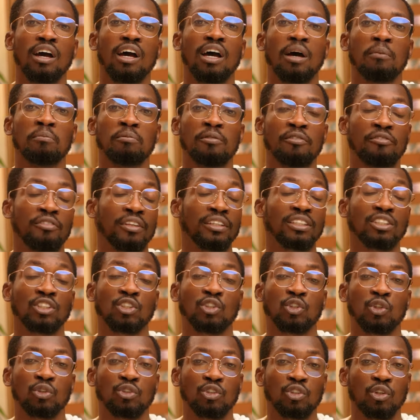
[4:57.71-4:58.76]
if this
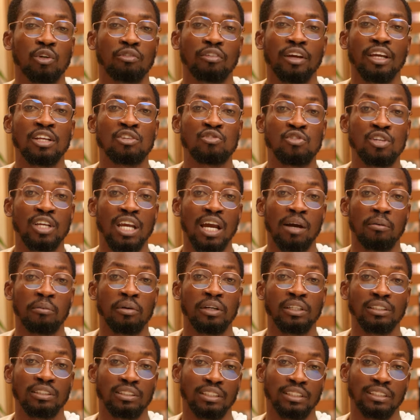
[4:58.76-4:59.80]
is your sort of entry camera
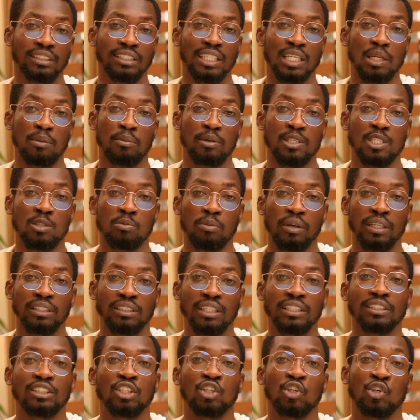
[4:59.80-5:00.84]
into the cinema space,
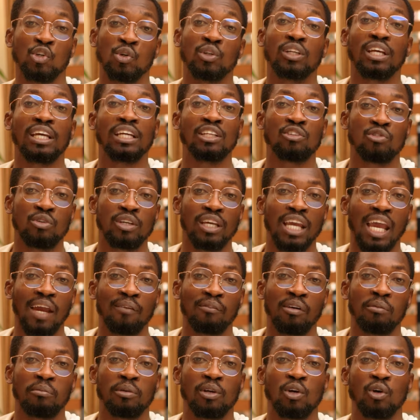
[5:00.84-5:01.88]
it's a good entry
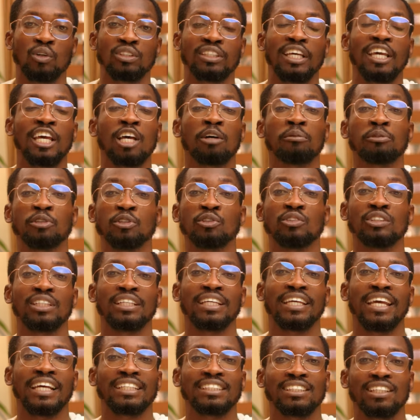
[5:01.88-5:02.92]
camera because it helps you to
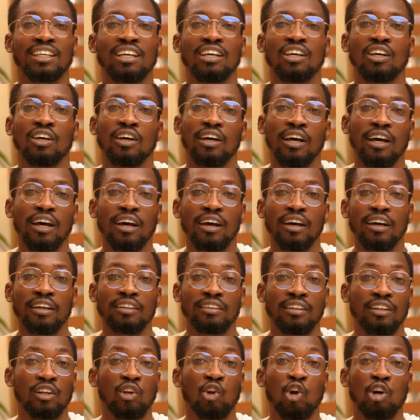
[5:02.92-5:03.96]
get
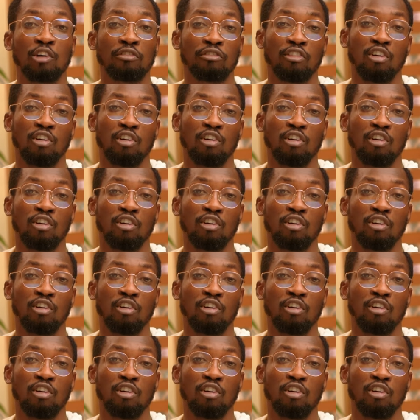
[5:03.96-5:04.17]
the log